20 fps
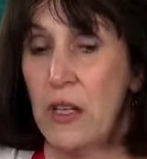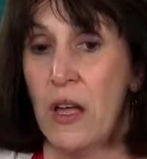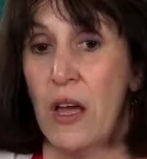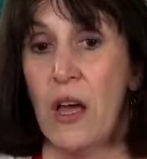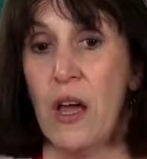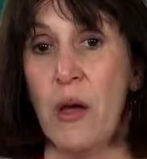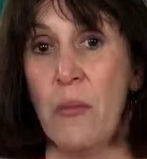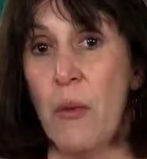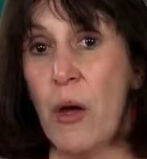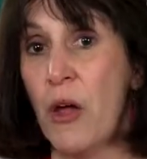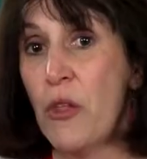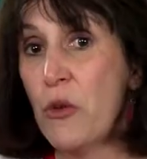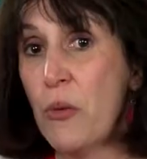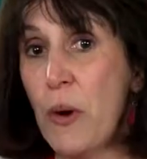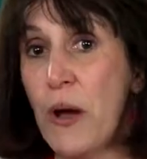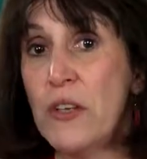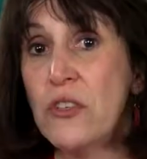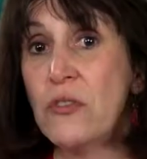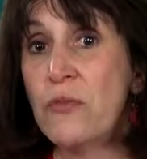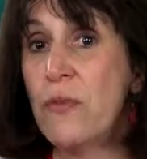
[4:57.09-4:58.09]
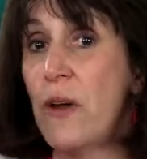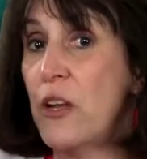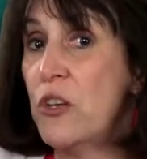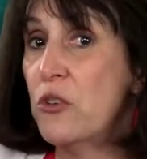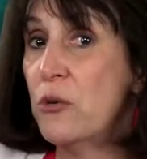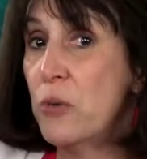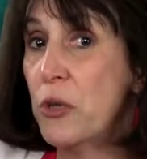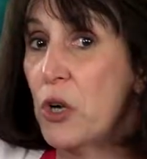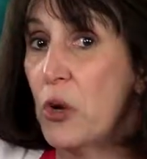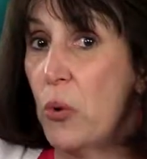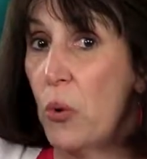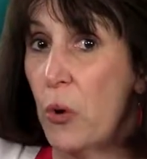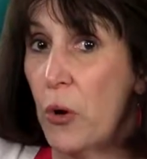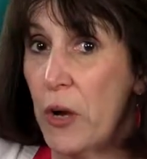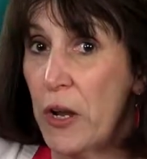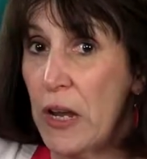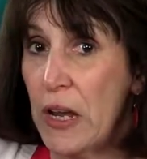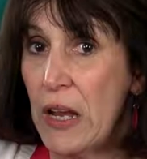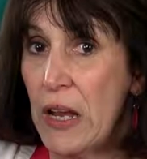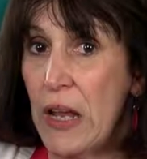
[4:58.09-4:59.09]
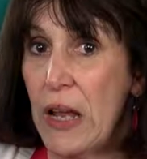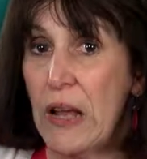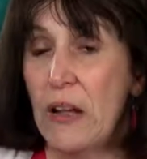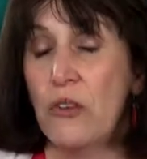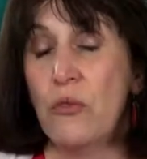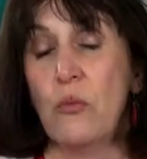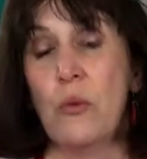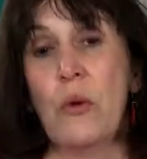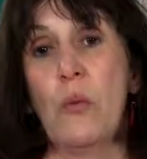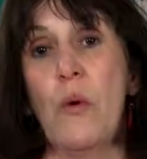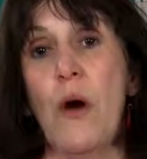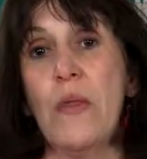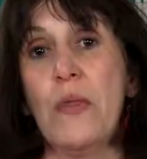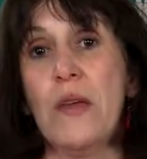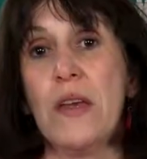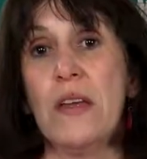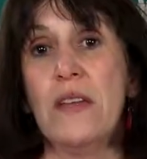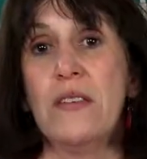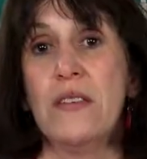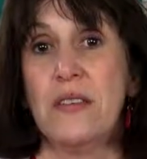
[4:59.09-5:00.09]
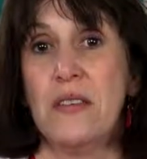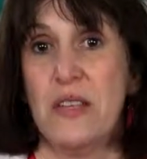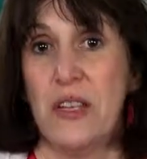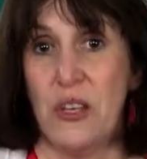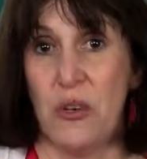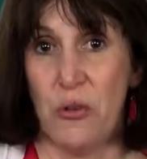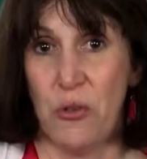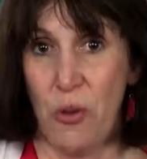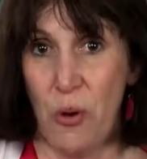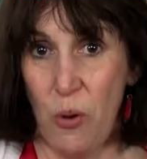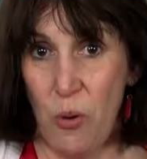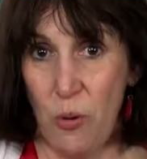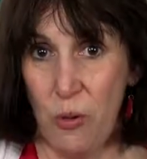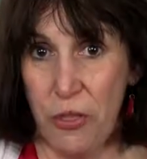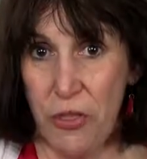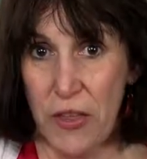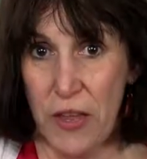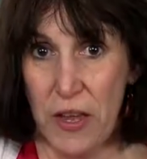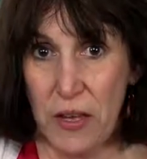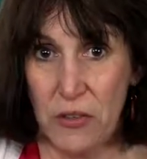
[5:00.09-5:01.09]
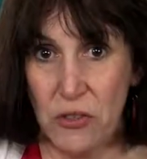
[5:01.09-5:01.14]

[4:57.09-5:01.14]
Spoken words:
Otherwise, find a recording, and we want the kids to hear the whole thing.